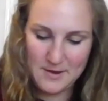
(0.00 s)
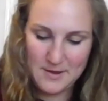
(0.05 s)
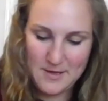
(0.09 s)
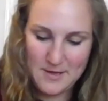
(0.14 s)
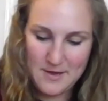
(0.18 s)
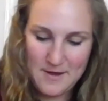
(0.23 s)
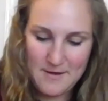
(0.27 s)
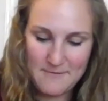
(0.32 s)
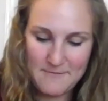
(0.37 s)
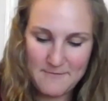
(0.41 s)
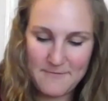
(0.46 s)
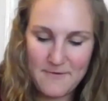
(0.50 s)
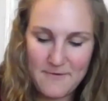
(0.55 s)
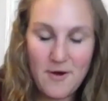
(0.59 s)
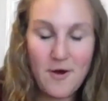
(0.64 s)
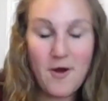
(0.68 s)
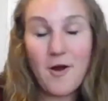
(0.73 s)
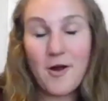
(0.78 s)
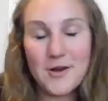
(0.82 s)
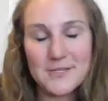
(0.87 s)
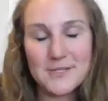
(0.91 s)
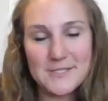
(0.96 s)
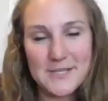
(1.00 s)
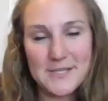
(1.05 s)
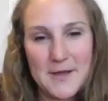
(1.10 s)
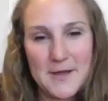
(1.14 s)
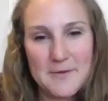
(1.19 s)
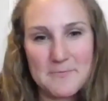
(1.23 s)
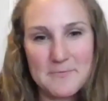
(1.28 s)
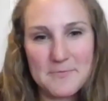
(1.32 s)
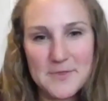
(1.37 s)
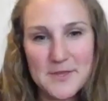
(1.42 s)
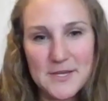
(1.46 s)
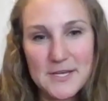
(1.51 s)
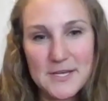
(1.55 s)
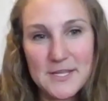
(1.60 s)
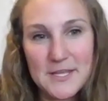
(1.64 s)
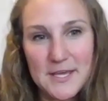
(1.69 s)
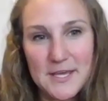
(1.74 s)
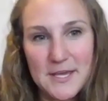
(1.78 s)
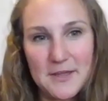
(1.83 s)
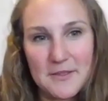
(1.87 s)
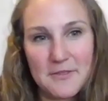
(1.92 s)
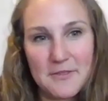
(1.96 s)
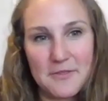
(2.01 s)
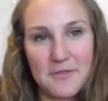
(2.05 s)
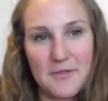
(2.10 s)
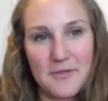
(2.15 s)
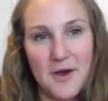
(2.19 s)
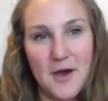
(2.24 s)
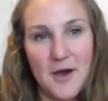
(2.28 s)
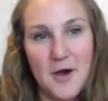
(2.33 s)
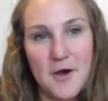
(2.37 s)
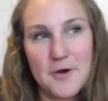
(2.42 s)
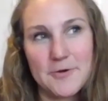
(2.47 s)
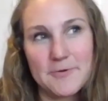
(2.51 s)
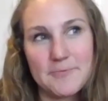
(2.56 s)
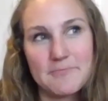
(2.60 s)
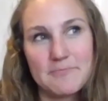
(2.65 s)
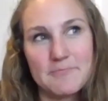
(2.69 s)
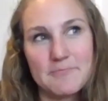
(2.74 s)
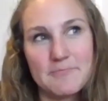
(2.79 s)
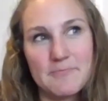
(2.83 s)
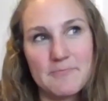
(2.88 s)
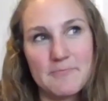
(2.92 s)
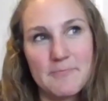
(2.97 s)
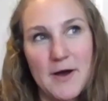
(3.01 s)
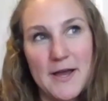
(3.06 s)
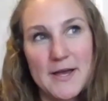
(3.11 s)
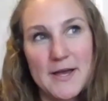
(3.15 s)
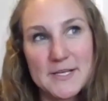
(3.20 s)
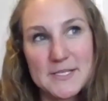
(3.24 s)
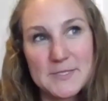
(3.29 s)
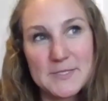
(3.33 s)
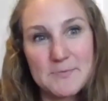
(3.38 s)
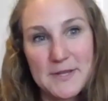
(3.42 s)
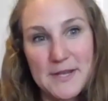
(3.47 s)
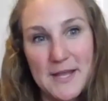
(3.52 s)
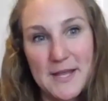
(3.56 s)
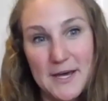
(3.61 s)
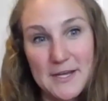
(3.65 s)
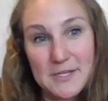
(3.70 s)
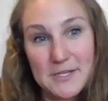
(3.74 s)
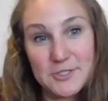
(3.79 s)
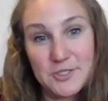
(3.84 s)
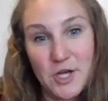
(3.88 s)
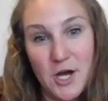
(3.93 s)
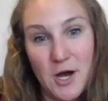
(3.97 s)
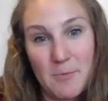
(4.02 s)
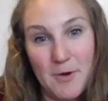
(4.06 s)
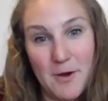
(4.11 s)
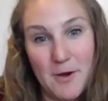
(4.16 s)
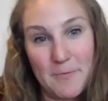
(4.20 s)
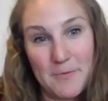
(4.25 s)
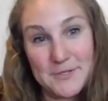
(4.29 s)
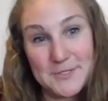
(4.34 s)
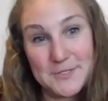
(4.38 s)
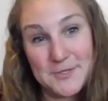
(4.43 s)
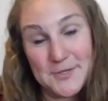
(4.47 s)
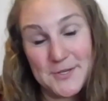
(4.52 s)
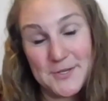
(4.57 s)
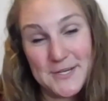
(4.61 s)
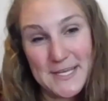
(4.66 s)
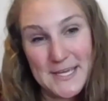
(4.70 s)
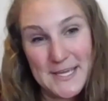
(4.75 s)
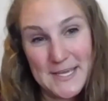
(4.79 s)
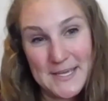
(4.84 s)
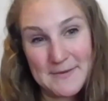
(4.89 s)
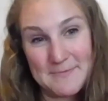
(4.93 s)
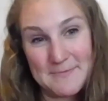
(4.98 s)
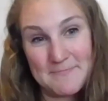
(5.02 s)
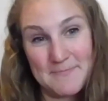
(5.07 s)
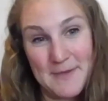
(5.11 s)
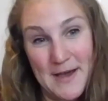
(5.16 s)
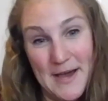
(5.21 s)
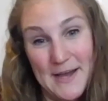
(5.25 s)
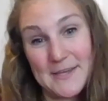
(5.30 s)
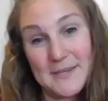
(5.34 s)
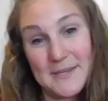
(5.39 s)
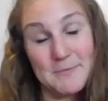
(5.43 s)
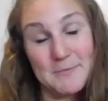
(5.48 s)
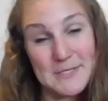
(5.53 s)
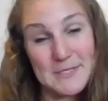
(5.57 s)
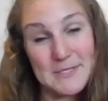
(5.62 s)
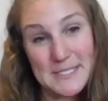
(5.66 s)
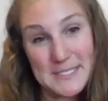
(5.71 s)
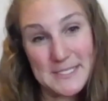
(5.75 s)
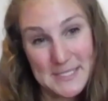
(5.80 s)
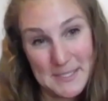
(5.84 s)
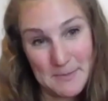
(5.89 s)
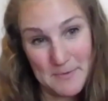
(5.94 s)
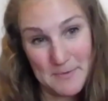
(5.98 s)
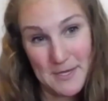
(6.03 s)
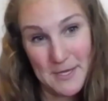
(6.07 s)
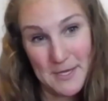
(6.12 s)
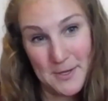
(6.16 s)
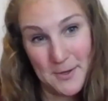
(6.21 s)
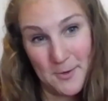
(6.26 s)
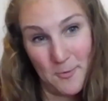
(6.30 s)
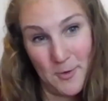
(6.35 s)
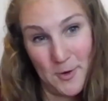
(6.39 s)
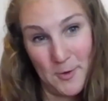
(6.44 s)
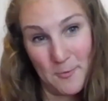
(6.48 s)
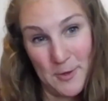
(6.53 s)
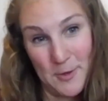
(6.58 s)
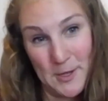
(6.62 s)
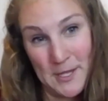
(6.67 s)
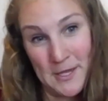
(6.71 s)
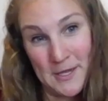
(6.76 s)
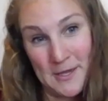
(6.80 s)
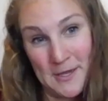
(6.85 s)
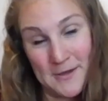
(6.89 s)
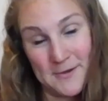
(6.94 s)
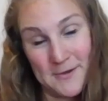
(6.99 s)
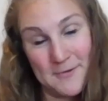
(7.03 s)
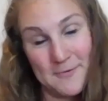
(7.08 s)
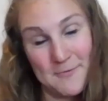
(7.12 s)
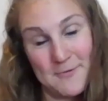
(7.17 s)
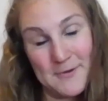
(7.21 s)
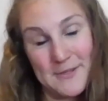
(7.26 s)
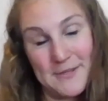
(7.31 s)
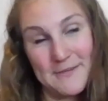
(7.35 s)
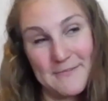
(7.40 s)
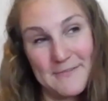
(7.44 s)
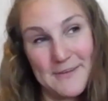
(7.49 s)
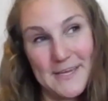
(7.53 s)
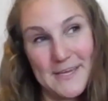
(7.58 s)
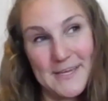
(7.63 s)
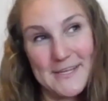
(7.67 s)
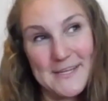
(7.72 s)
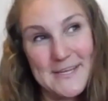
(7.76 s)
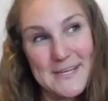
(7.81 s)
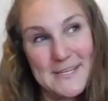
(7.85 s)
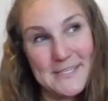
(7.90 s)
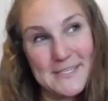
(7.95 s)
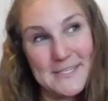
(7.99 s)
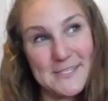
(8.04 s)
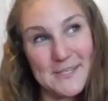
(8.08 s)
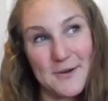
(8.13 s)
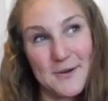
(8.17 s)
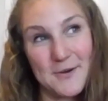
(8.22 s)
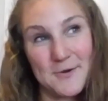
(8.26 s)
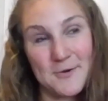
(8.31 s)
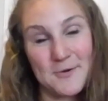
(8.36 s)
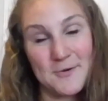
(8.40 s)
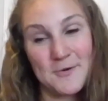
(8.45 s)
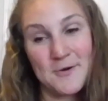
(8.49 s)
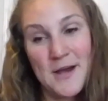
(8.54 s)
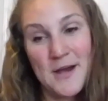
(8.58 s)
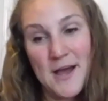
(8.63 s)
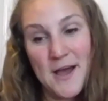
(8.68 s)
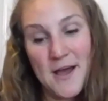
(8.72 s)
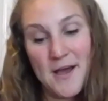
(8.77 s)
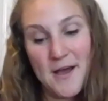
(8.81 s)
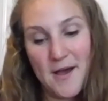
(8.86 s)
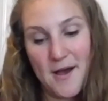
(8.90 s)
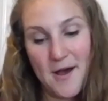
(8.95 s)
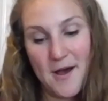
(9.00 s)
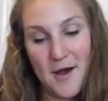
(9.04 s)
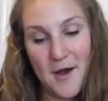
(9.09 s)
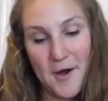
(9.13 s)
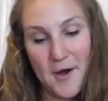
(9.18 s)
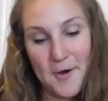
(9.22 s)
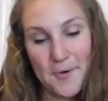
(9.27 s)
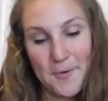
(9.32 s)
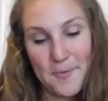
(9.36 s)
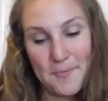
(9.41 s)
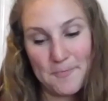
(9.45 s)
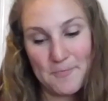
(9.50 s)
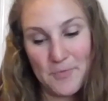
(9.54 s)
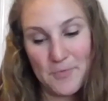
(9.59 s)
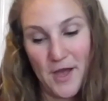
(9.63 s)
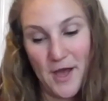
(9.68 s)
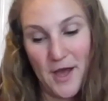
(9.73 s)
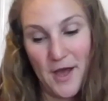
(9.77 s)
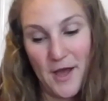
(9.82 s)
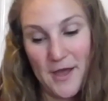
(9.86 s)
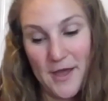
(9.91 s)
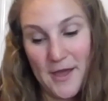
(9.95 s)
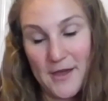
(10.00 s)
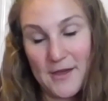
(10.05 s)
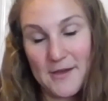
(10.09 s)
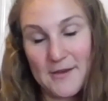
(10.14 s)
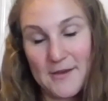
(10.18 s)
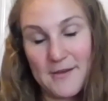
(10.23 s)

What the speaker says: a hard time than Keith. My husband had a job opportunity back in Mississippi where we were living. And so I